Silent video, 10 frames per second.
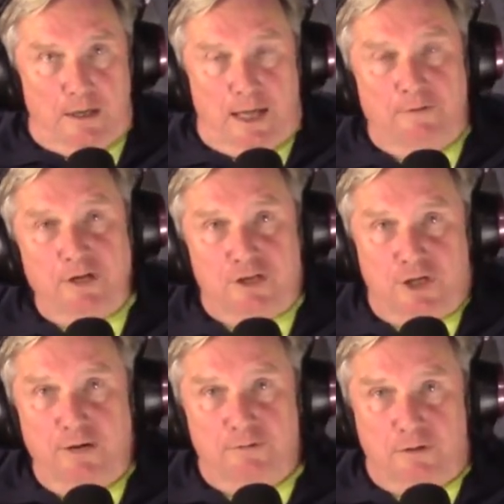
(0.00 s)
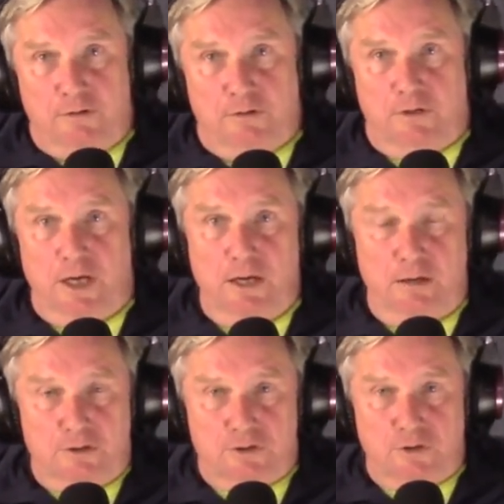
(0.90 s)
Having achieved
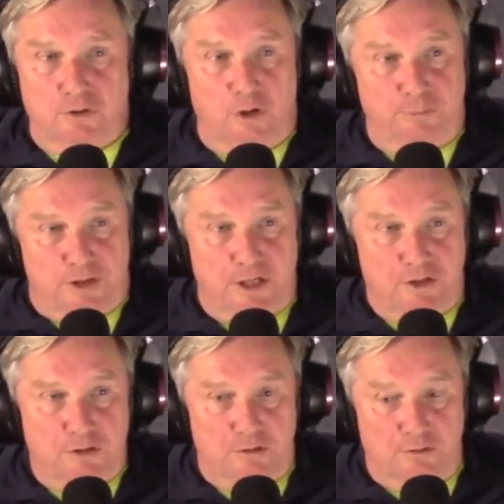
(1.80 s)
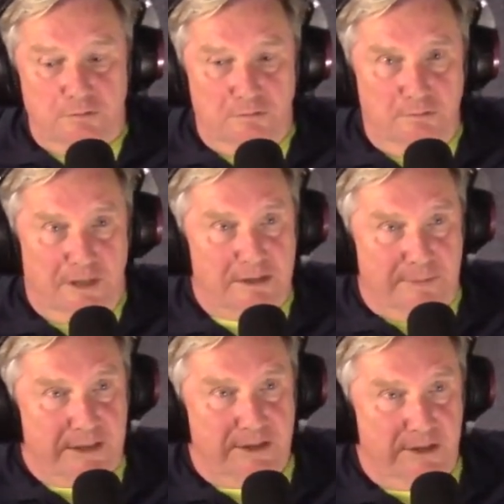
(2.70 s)
the sort of computational
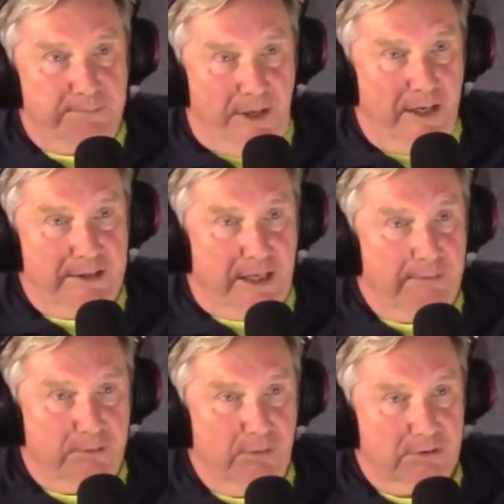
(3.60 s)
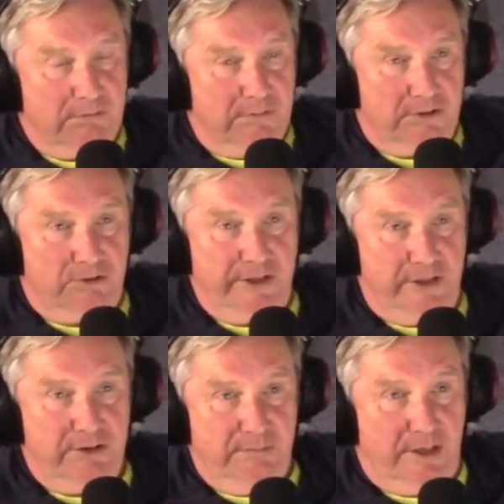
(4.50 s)
mathematics behind that, which wasn't as tricky
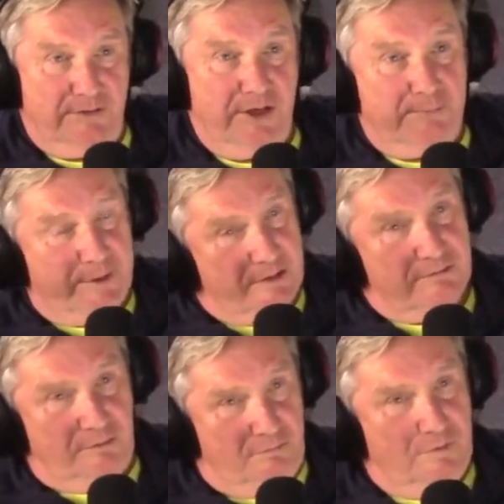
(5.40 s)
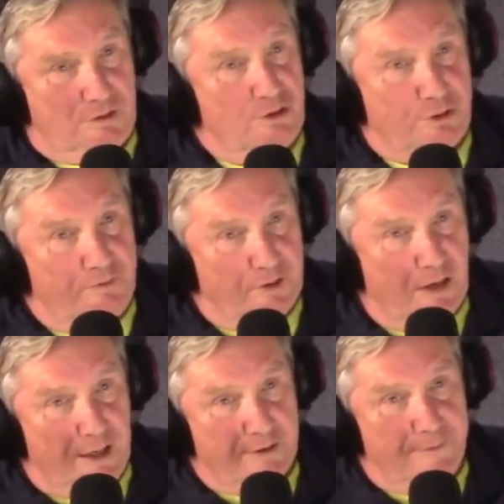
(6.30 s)
as you might think, but wasn't trivial
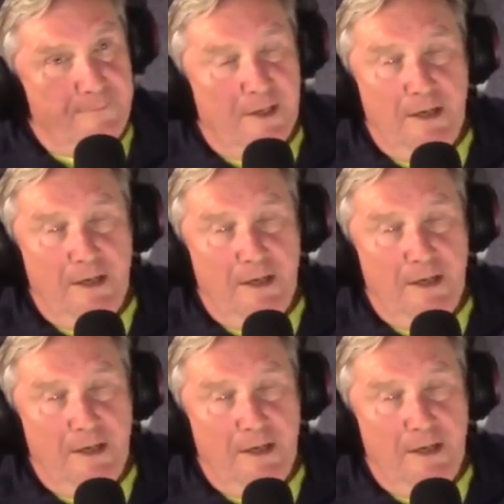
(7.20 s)
either.